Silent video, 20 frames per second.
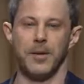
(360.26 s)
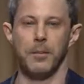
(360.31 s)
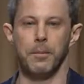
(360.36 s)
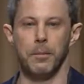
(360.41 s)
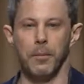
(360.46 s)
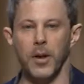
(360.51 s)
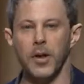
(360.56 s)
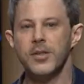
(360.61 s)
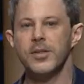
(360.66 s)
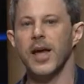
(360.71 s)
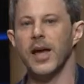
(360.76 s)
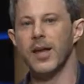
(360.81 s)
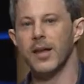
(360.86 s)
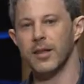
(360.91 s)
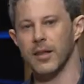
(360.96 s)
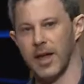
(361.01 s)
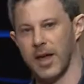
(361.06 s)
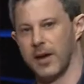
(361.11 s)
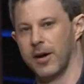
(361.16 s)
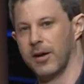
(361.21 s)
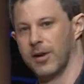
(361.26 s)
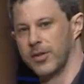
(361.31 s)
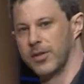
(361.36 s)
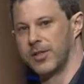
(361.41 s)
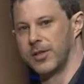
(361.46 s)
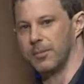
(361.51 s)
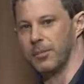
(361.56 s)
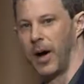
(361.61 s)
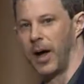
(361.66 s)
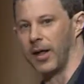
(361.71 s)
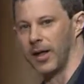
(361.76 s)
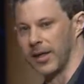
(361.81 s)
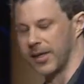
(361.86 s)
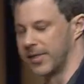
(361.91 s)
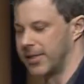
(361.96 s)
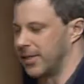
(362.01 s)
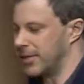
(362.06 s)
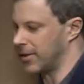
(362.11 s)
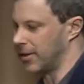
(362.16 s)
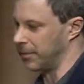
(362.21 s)
a multi-layered symbolic
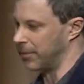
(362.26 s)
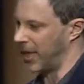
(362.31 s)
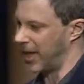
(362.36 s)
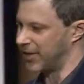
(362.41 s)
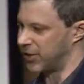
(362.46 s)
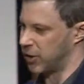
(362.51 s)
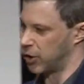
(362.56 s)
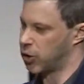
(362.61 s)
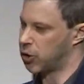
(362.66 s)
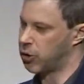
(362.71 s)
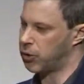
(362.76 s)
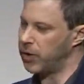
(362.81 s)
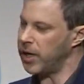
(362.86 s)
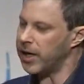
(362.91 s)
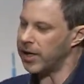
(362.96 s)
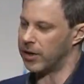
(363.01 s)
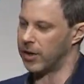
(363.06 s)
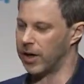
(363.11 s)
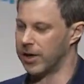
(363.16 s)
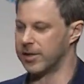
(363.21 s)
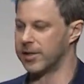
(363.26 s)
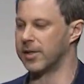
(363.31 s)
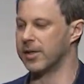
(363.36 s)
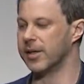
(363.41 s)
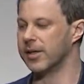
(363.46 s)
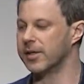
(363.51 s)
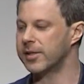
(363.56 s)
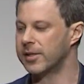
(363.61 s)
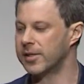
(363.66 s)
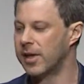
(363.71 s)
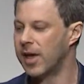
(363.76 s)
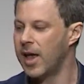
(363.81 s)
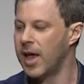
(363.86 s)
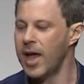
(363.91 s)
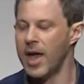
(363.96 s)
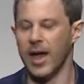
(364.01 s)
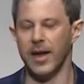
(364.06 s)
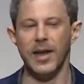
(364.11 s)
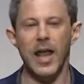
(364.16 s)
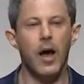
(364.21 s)
system that is accreted onto this.
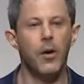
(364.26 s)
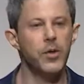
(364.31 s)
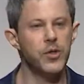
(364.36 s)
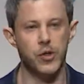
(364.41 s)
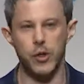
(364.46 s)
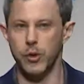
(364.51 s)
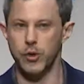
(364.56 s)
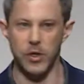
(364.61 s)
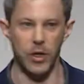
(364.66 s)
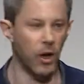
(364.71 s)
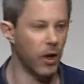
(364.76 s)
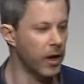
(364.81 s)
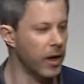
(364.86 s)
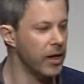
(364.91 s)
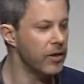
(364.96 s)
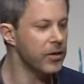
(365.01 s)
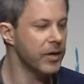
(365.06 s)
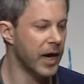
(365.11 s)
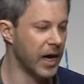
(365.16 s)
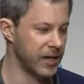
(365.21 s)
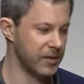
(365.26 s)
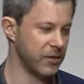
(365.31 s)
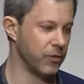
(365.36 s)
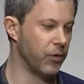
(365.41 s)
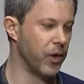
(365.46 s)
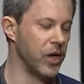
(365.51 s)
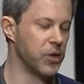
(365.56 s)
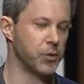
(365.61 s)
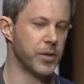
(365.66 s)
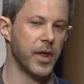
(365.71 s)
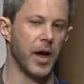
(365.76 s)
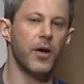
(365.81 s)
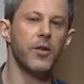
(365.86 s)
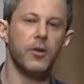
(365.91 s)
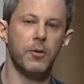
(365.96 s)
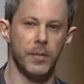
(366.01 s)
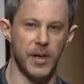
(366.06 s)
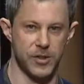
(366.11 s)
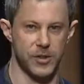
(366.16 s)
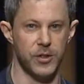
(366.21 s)
And now it's used in all other kinds of ways with
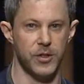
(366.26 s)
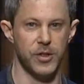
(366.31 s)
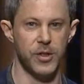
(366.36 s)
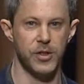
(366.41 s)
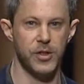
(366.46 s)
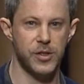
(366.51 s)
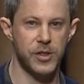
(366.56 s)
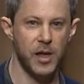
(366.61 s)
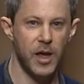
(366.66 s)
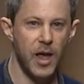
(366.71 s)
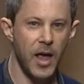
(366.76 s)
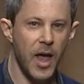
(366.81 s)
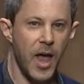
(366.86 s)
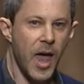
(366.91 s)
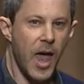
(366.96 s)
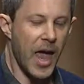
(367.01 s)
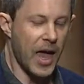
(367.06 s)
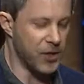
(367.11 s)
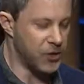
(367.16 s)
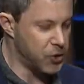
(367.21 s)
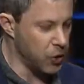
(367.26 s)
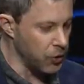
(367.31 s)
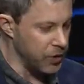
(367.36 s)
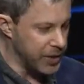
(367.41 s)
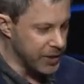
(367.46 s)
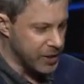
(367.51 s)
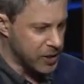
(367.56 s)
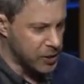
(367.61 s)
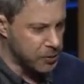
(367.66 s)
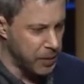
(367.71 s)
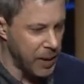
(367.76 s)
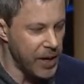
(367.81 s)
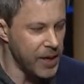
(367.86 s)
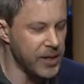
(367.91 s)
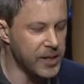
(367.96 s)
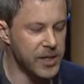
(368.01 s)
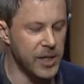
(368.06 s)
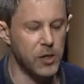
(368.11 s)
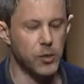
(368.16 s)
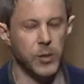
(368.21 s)
other messages. And so this
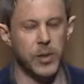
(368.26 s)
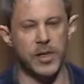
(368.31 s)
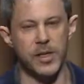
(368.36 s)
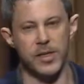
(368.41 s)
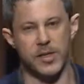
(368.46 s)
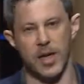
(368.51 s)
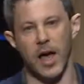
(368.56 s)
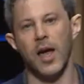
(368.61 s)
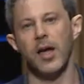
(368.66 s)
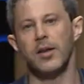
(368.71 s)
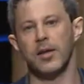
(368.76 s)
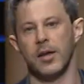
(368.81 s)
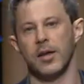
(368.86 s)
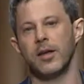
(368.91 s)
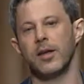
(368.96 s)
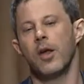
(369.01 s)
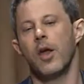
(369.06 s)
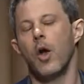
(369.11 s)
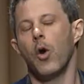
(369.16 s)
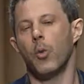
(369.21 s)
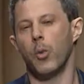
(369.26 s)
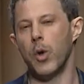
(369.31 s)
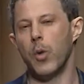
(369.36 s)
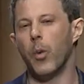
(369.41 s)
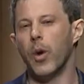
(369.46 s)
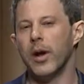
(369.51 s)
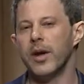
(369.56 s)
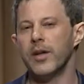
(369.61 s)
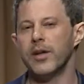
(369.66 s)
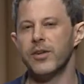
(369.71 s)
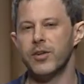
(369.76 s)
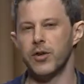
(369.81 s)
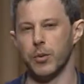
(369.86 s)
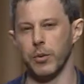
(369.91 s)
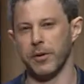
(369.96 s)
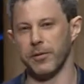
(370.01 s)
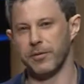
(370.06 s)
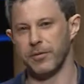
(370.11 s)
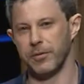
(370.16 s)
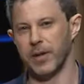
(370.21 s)
space, as we designed it, we wanted it to
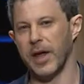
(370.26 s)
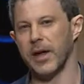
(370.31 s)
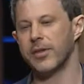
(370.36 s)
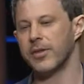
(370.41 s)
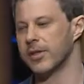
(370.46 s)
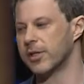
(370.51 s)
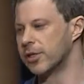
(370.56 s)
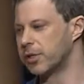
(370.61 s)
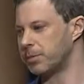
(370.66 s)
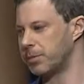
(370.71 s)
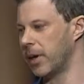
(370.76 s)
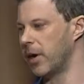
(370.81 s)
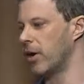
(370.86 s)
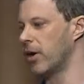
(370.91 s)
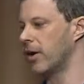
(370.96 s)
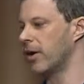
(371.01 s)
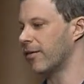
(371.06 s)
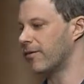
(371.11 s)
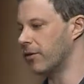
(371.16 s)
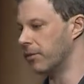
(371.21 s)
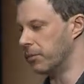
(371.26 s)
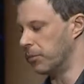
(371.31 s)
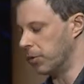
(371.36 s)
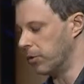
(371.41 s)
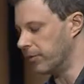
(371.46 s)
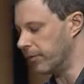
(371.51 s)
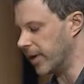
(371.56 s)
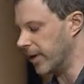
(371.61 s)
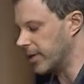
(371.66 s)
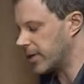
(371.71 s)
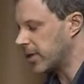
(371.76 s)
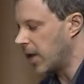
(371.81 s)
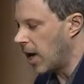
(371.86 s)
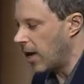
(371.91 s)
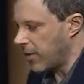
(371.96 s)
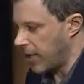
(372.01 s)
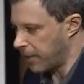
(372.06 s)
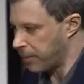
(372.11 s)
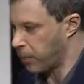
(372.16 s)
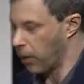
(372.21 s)
reflect the spirit of the movements
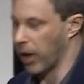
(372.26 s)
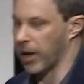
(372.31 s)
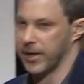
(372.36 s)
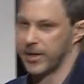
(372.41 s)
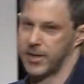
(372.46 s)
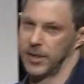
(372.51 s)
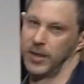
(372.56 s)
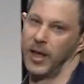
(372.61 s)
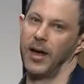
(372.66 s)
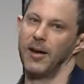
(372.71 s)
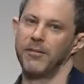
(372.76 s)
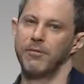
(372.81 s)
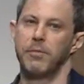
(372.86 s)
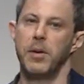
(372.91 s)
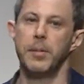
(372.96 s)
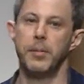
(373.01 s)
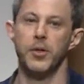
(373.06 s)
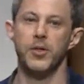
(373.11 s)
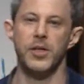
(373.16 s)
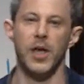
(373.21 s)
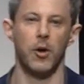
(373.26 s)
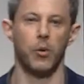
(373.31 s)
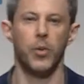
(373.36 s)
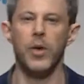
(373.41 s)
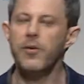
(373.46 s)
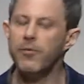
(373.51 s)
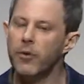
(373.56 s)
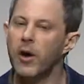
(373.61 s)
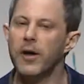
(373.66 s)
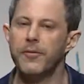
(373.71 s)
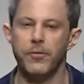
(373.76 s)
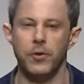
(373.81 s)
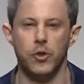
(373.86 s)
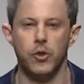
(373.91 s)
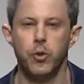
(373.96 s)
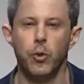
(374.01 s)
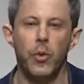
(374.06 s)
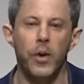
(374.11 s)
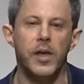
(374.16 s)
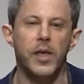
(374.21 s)
that brought it to life. People said, we fought for
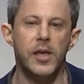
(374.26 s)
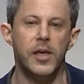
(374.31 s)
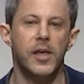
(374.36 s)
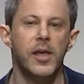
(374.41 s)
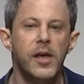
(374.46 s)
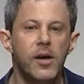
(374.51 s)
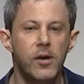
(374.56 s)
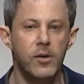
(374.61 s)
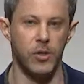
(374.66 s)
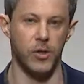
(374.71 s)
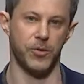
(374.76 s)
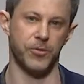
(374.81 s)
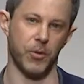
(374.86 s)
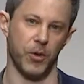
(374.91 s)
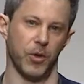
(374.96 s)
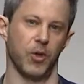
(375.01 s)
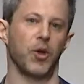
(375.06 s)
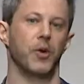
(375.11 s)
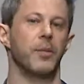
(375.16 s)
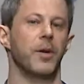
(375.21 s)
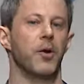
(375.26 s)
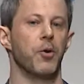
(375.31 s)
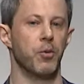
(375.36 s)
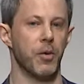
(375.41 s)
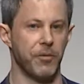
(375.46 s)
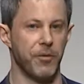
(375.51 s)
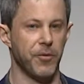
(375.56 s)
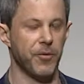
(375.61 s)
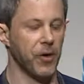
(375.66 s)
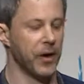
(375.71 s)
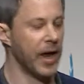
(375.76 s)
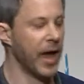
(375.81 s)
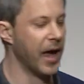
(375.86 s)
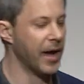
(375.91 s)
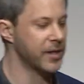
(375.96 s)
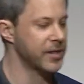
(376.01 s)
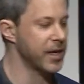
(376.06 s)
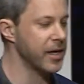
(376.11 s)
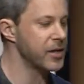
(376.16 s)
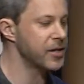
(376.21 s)
20 years for a little bit of riverfront
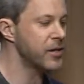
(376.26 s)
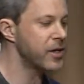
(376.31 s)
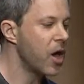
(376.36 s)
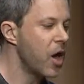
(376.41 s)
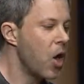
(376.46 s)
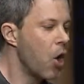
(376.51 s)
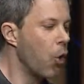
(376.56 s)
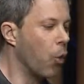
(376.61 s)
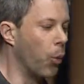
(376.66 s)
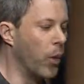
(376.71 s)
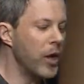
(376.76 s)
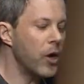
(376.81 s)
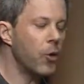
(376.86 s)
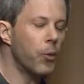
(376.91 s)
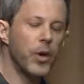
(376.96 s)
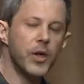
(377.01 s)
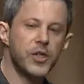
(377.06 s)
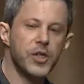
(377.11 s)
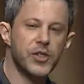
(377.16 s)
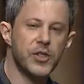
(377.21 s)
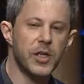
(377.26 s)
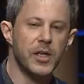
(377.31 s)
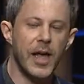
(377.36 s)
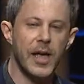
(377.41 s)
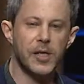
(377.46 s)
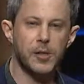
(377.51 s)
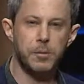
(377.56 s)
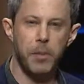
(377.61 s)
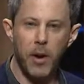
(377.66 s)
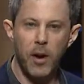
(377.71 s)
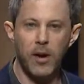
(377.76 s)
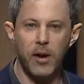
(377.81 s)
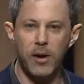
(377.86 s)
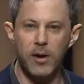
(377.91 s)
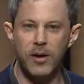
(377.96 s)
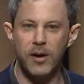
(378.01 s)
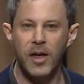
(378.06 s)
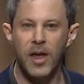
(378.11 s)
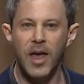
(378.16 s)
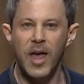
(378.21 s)
access. We don't want just a nice
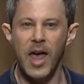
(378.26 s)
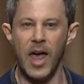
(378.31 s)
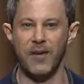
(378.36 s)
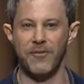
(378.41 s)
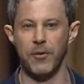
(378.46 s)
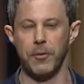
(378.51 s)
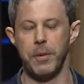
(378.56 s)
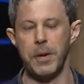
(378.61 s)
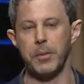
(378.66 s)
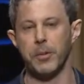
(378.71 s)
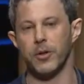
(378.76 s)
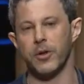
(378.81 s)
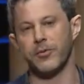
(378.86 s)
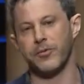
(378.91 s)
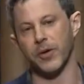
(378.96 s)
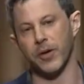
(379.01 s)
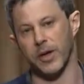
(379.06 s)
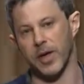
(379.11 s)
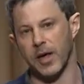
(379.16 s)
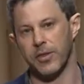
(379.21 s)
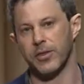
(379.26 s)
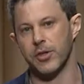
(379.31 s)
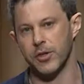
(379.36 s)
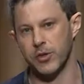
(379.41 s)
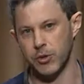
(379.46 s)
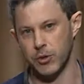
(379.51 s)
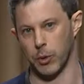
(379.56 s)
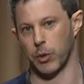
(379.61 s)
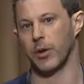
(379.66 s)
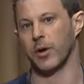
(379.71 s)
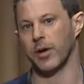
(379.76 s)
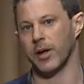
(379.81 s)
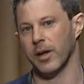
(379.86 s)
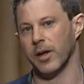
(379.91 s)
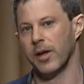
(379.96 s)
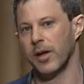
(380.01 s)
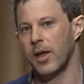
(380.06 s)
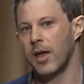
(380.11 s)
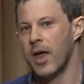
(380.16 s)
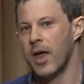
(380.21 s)
park and for people to forget the story.
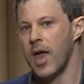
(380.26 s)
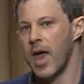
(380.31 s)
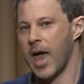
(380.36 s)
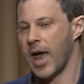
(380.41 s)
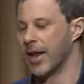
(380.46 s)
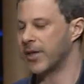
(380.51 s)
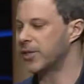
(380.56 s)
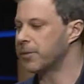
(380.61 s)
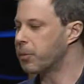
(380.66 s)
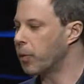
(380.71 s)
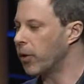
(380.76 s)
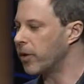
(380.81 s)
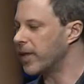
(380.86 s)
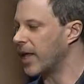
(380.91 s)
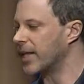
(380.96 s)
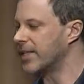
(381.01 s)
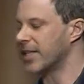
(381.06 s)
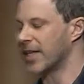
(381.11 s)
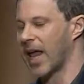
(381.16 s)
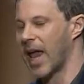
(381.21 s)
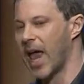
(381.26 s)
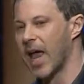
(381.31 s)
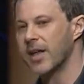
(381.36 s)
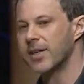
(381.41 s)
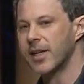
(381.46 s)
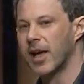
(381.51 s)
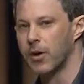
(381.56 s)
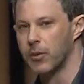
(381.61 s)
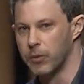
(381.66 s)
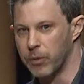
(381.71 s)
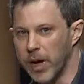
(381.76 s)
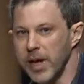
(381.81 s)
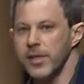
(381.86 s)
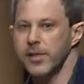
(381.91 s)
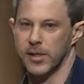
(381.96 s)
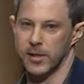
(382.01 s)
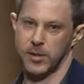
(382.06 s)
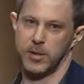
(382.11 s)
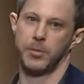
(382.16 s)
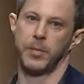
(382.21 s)
And it's important that it's an
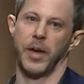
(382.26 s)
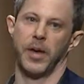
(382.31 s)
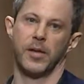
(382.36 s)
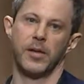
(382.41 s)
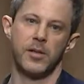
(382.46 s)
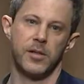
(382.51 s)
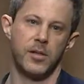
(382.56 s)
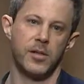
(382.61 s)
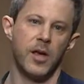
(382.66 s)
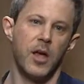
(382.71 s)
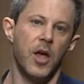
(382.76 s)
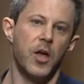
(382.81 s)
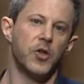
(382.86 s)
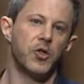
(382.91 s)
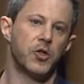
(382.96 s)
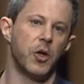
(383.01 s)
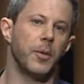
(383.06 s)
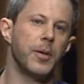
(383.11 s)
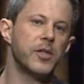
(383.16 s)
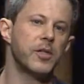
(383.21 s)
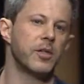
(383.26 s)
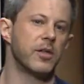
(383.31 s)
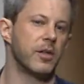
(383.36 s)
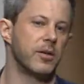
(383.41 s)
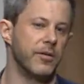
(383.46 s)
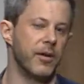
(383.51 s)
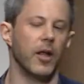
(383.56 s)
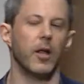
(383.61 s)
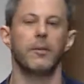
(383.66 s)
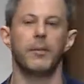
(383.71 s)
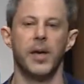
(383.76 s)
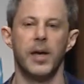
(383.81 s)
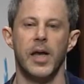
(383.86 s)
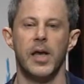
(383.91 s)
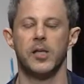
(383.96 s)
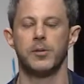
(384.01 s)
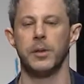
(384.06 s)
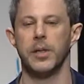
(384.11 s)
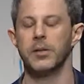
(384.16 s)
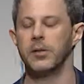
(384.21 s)
anti-racist space. So much of the development
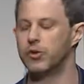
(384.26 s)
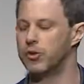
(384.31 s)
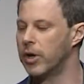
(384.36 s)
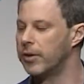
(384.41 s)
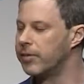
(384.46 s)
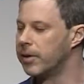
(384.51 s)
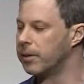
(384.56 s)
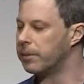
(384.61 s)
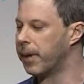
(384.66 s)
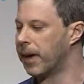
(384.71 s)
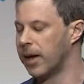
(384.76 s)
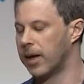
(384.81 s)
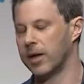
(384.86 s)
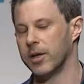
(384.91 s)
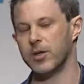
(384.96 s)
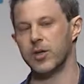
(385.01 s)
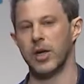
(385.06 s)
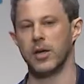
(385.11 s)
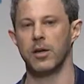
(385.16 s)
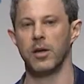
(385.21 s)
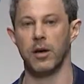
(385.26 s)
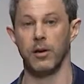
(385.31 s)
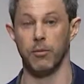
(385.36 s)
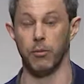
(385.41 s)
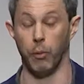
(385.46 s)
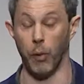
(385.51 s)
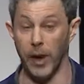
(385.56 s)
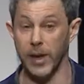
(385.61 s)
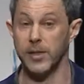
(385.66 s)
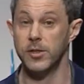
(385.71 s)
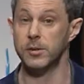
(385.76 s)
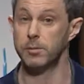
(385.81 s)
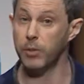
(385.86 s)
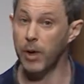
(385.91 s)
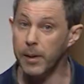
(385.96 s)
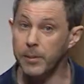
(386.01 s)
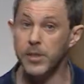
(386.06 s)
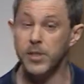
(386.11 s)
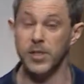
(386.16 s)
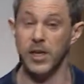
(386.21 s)
has been driven by an agenda of white
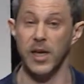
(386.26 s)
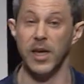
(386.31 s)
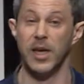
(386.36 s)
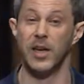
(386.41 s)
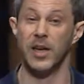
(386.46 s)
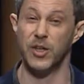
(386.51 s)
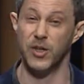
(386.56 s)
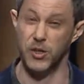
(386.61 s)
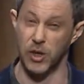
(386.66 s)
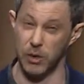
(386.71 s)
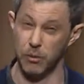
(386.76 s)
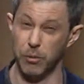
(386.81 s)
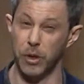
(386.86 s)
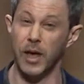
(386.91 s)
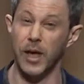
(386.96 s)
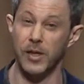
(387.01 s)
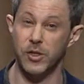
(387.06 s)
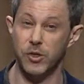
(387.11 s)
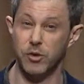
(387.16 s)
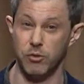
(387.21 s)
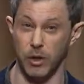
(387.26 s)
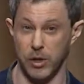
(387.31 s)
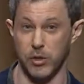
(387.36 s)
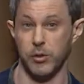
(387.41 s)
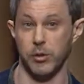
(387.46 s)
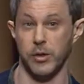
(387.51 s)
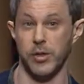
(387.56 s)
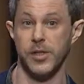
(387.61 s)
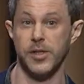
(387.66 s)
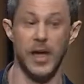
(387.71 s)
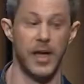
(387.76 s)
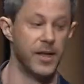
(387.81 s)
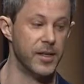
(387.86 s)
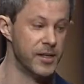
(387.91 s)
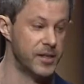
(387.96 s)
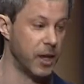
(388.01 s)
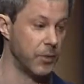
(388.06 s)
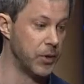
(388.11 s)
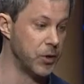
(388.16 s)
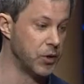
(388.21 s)
supremacy in a generalized structural sense
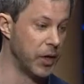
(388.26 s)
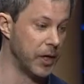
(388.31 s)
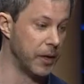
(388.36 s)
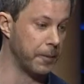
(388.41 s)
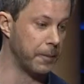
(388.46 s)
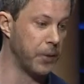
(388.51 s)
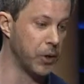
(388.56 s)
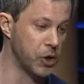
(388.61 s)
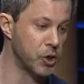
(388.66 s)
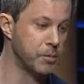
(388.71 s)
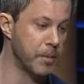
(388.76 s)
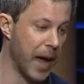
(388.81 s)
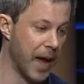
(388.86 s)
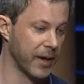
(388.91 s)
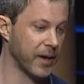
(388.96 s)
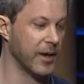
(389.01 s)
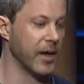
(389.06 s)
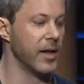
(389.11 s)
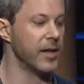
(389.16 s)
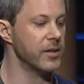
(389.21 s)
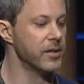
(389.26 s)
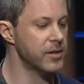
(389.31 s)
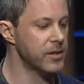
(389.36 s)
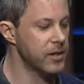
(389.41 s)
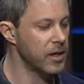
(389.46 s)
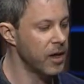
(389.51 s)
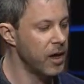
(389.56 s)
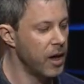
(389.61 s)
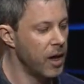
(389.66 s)
that we try to push back against.